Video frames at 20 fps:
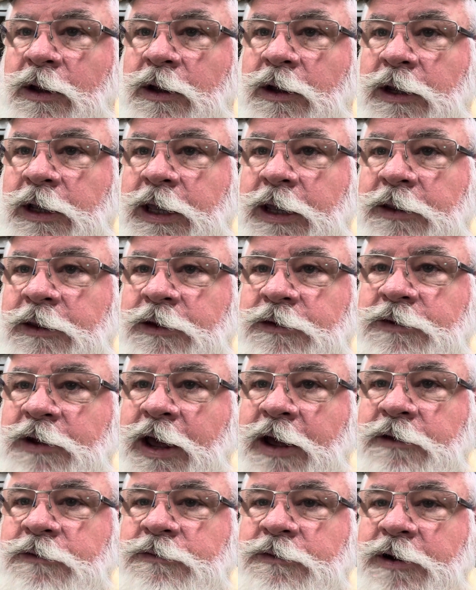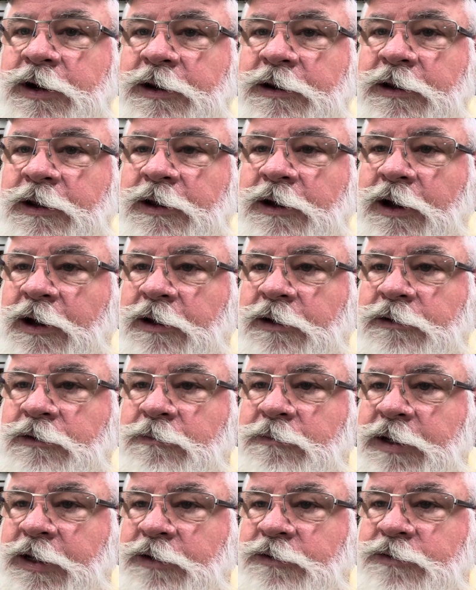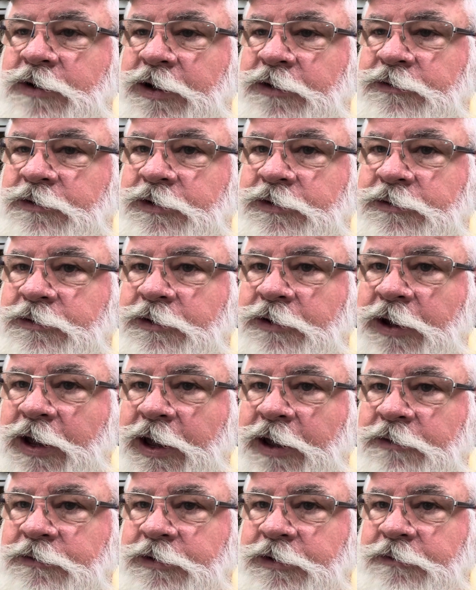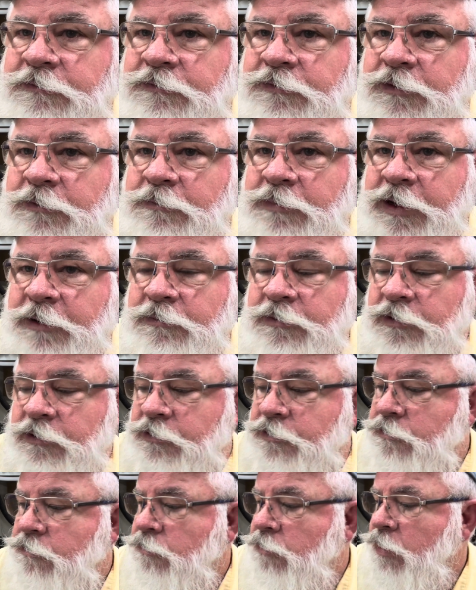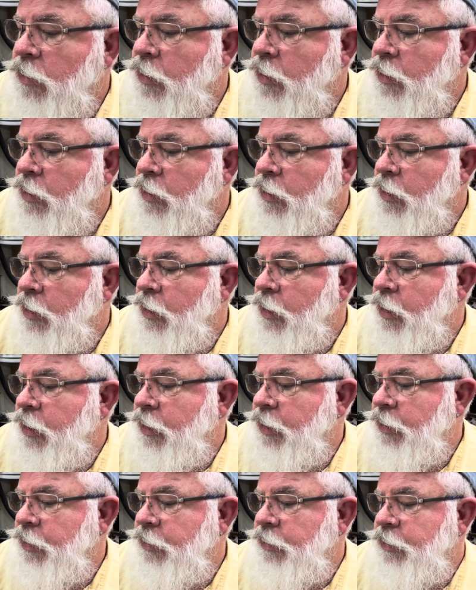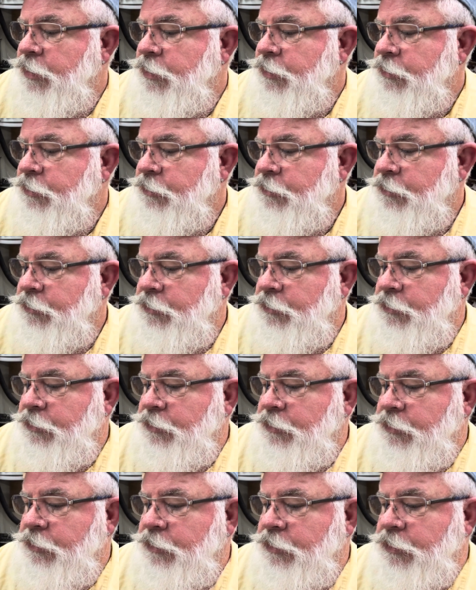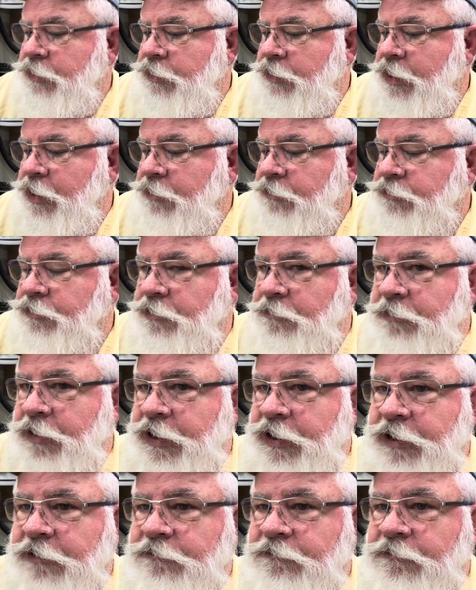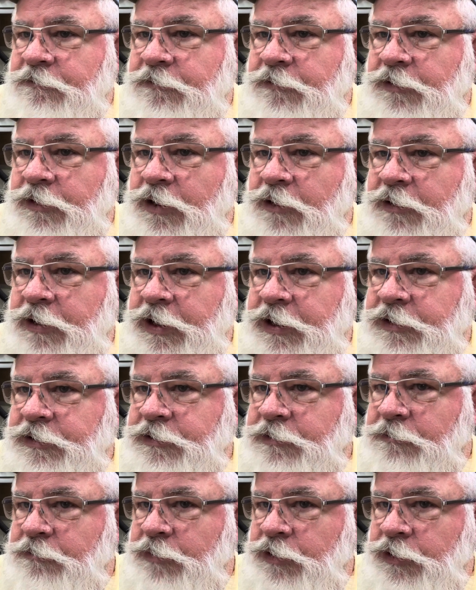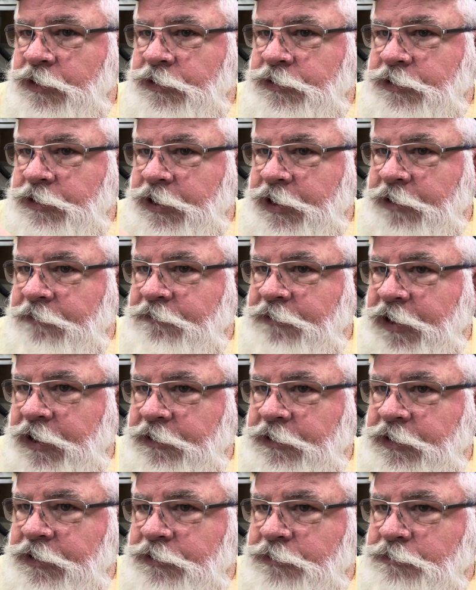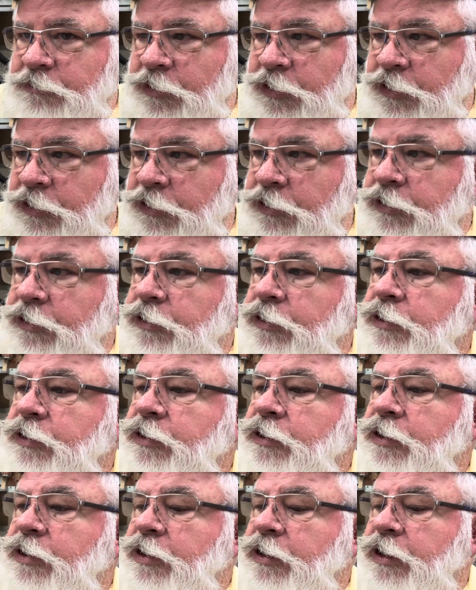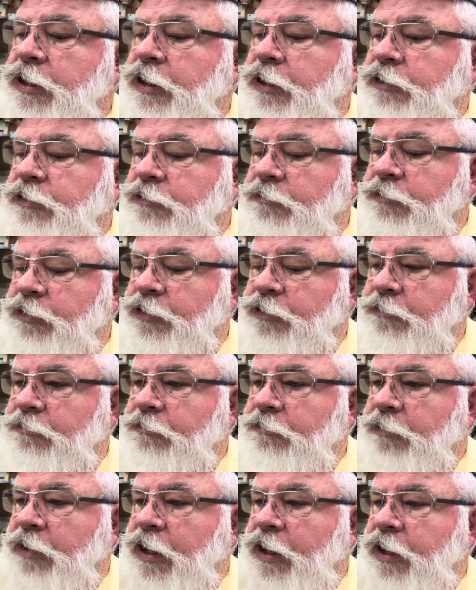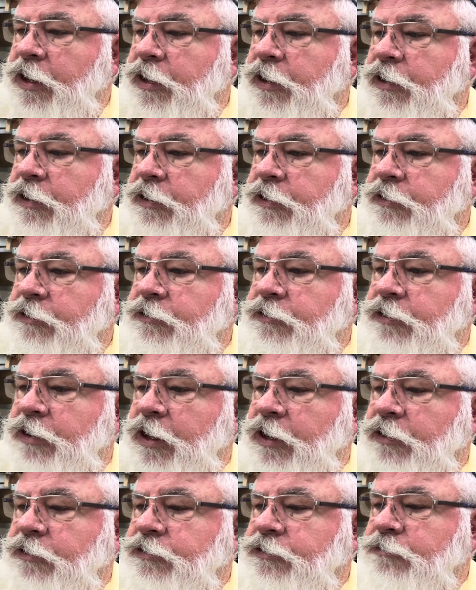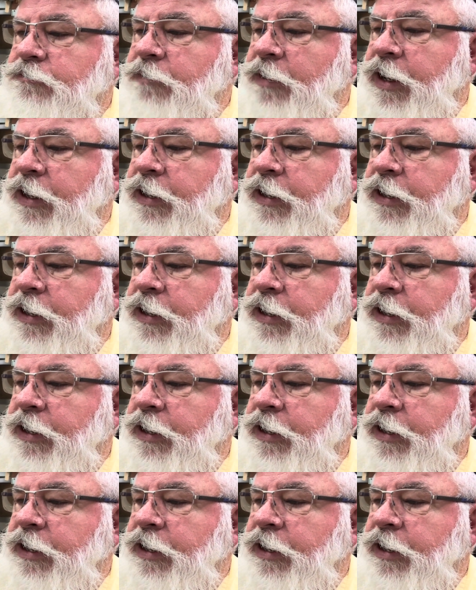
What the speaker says: getting this house ready to be a transitional housing for people, and that someone had donated some books, and I found this book. It's a book. It's by